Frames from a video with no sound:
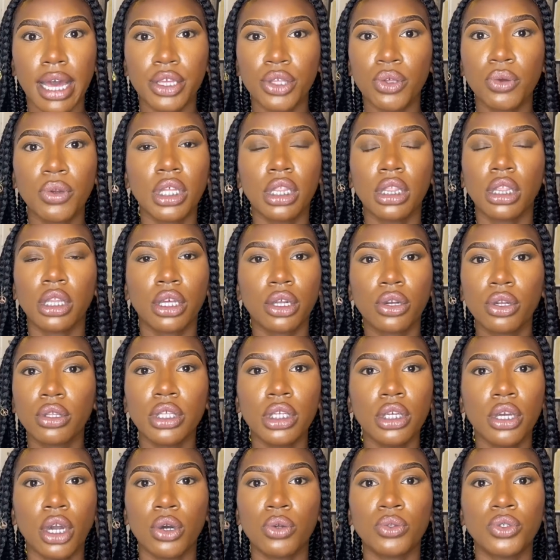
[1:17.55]
You can literally
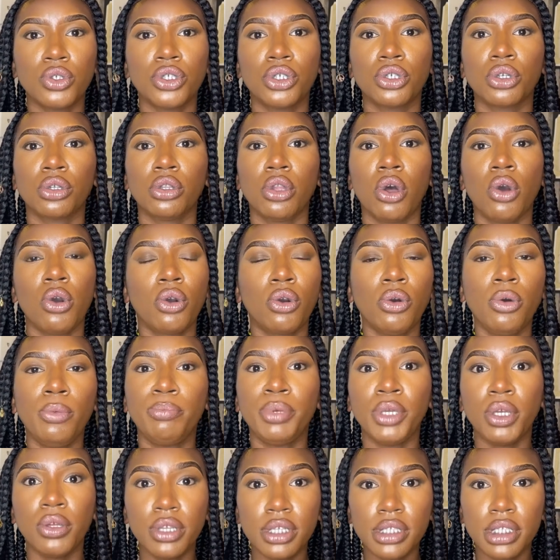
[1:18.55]
go to your local
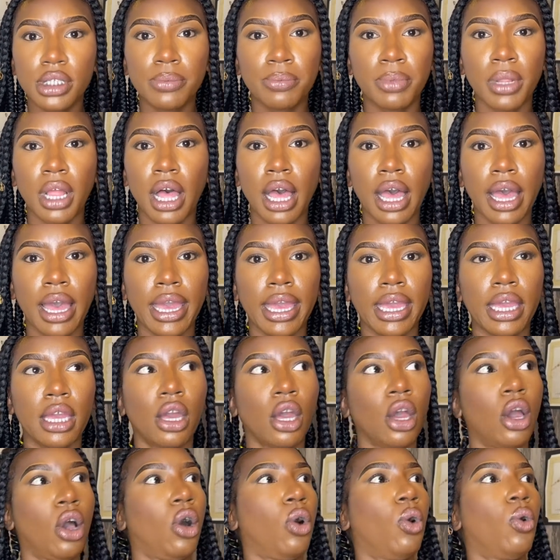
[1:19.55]
beauty supply
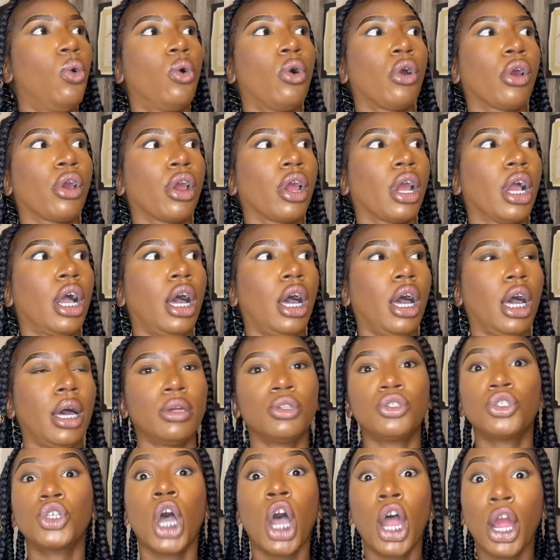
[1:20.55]
or
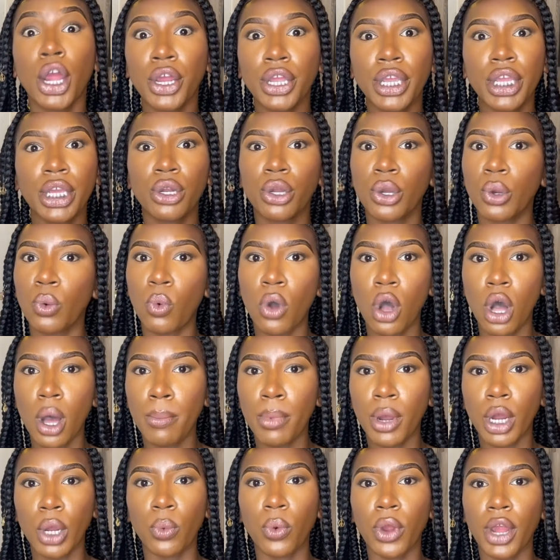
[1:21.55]
Target or
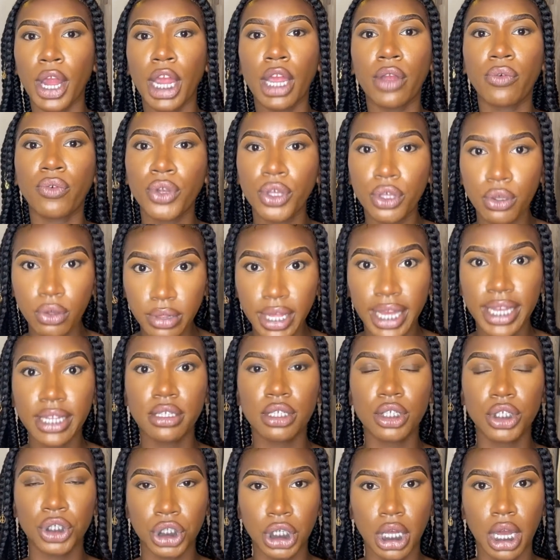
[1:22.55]
Walmart, wherever you like to
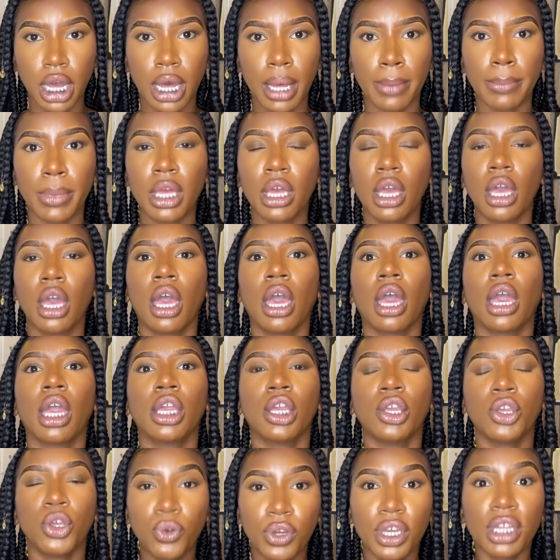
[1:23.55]
shop.
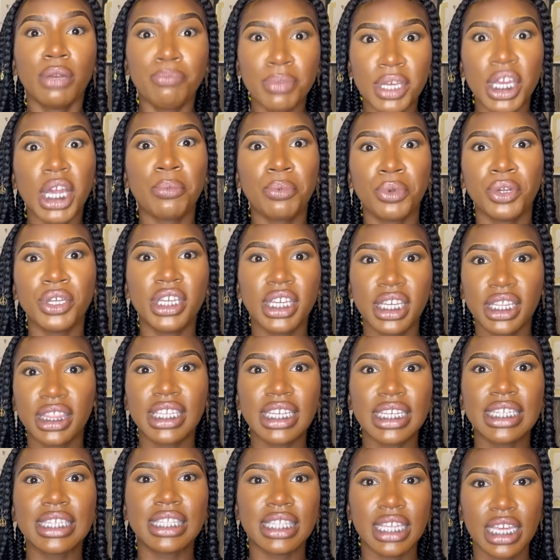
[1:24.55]
You can be able to get
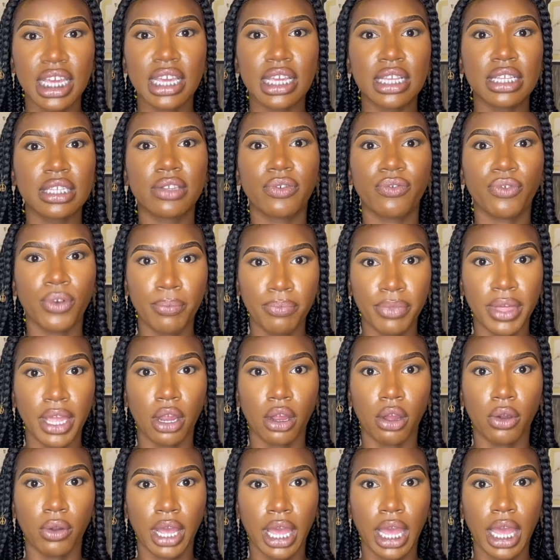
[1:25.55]
these things from there,
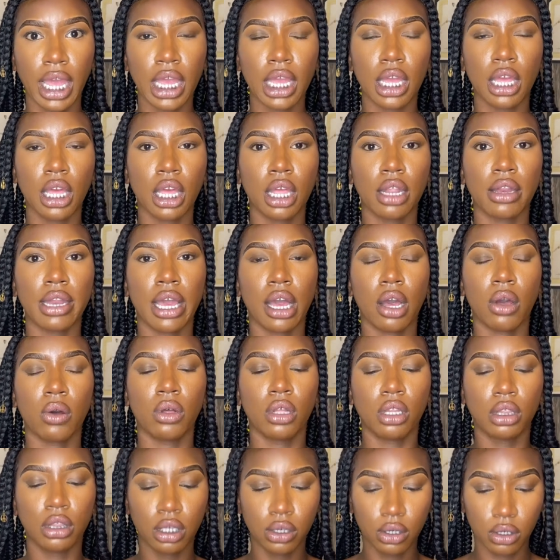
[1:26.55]
okay? Now,
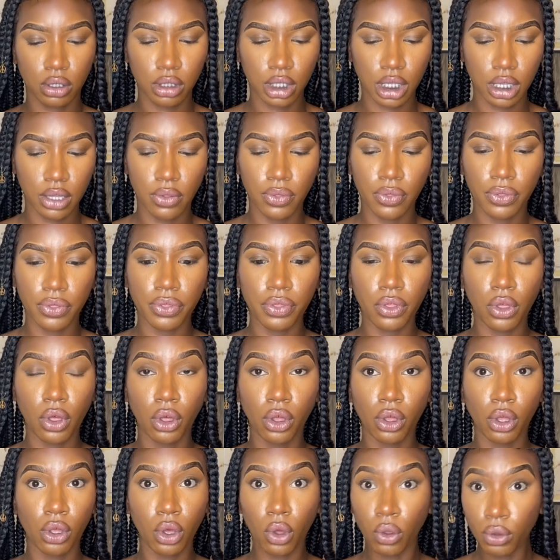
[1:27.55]
literally, the
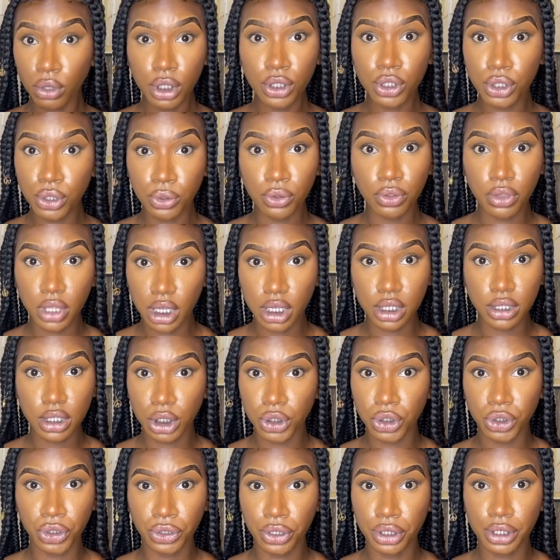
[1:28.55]
only two things that
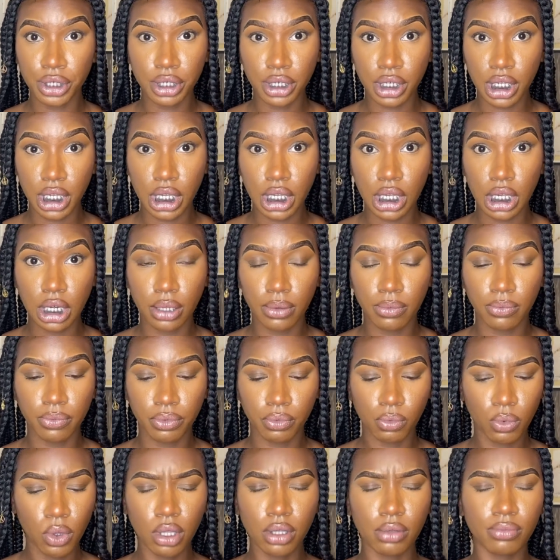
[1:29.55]
you're gonna need,
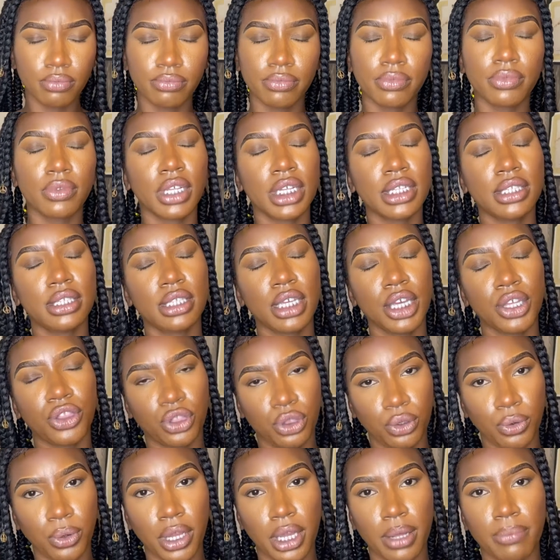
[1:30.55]
well, let's say
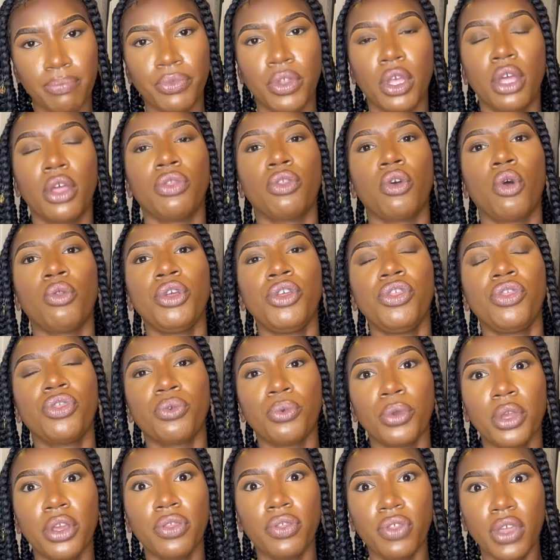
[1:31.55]
three. The only
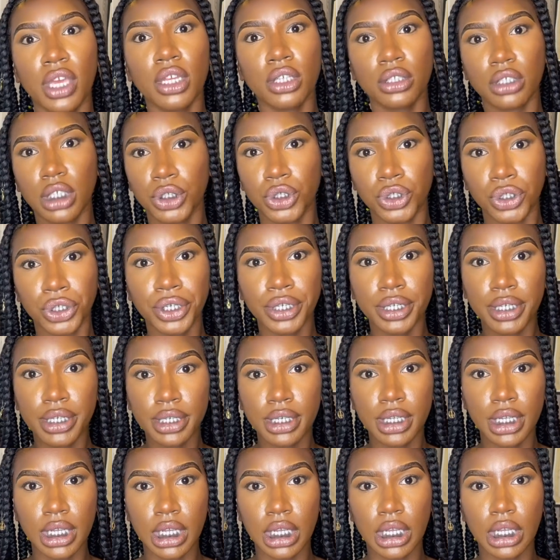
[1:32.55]
three things that you're gonna
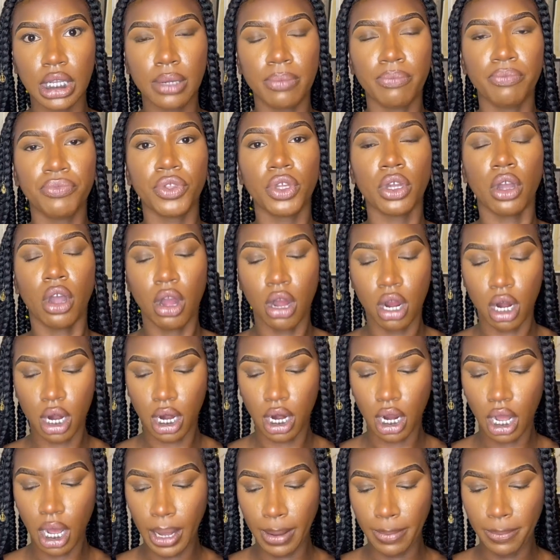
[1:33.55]
need are
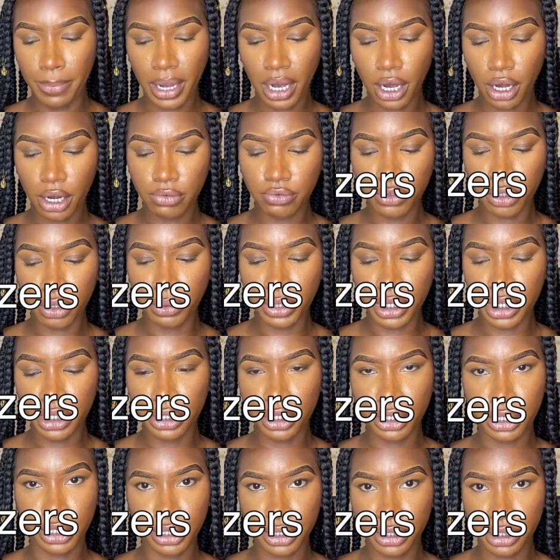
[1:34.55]
a pair of
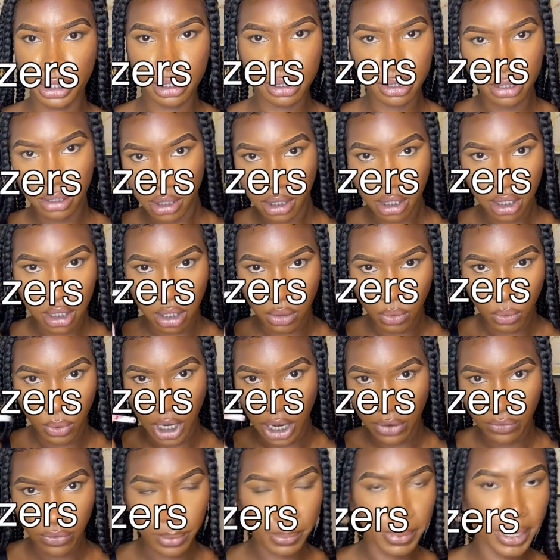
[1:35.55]
tweezers,
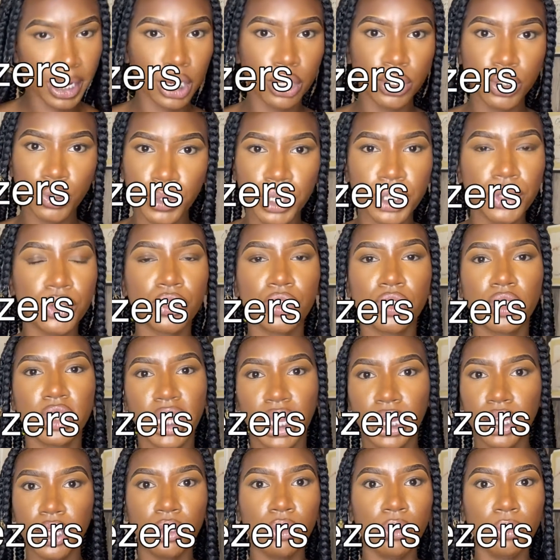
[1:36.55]
whatever pair of tweezers
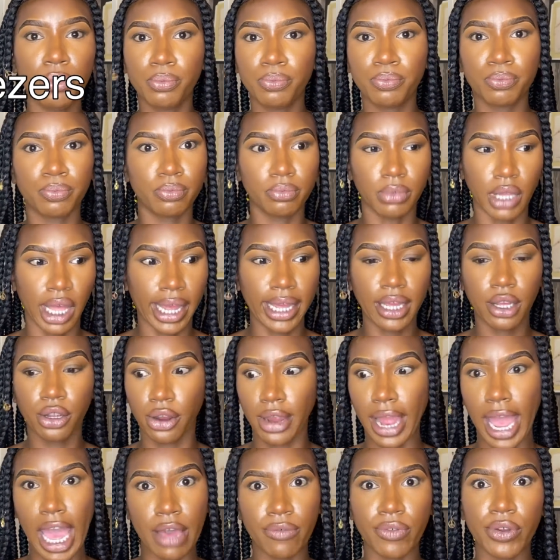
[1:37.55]
that you like or
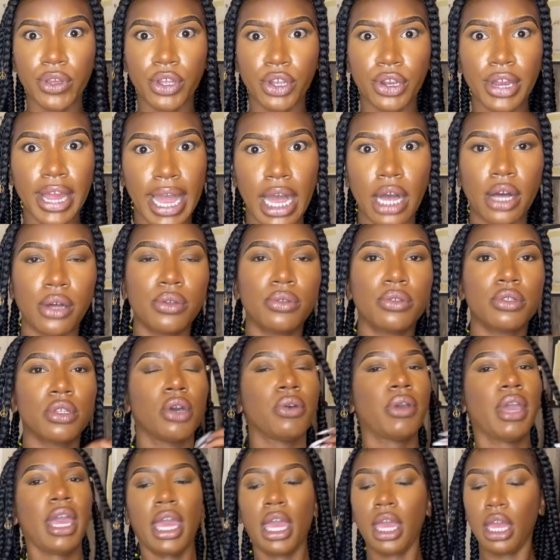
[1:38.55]
have at your house,
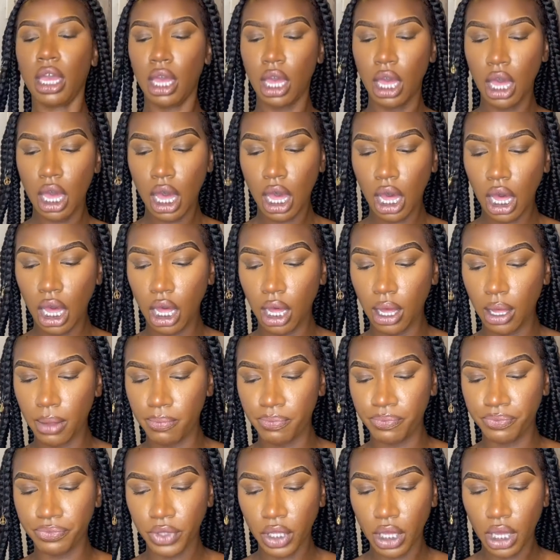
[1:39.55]
okay?
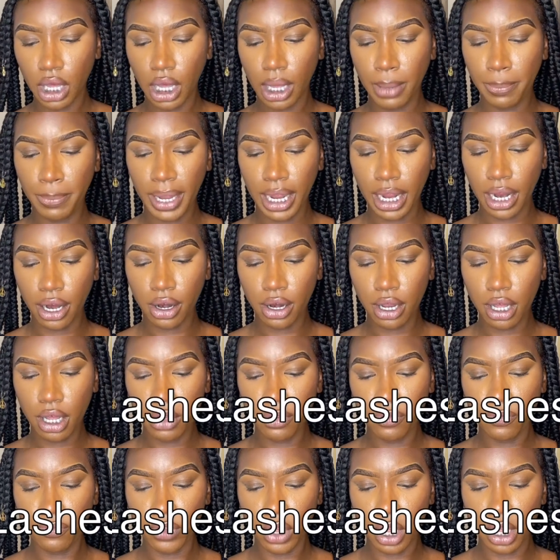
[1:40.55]
A pair
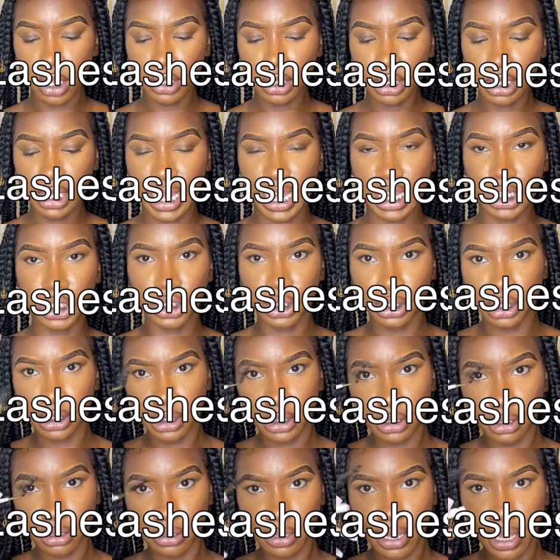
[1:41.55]
of false
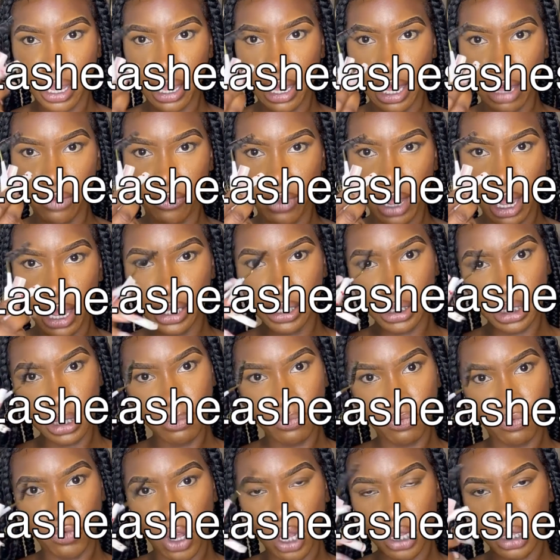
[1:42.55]
lashes, okay? I've got some
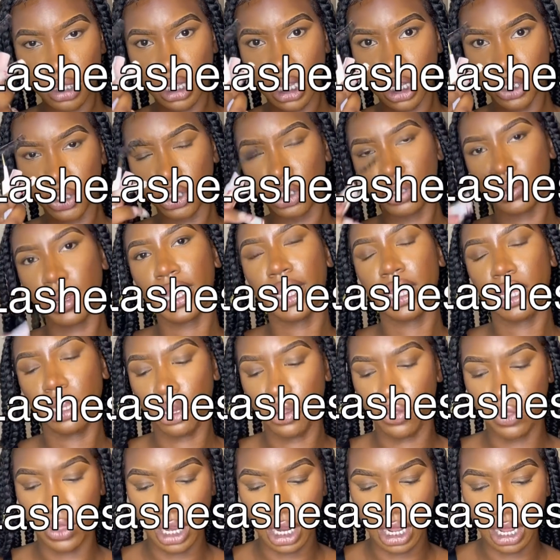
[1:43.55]
false lashes right here
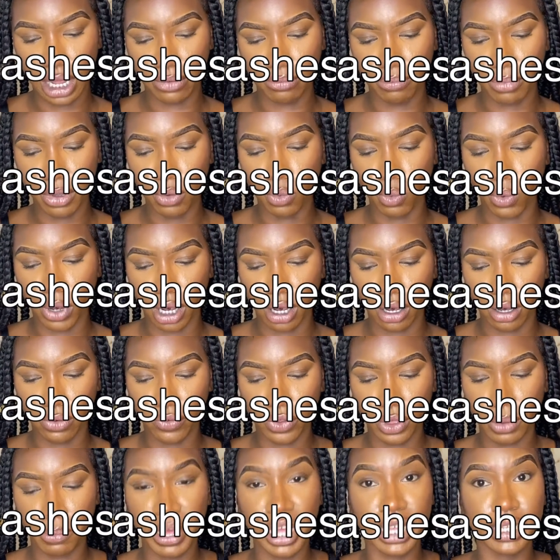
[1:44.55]
that I've been wearing for
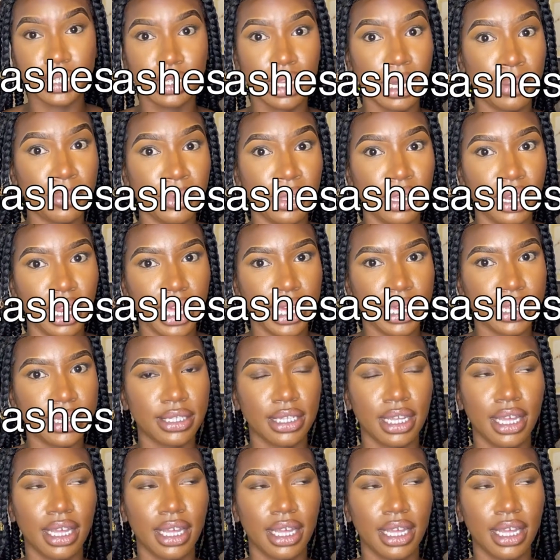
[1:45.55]
the past couple of days.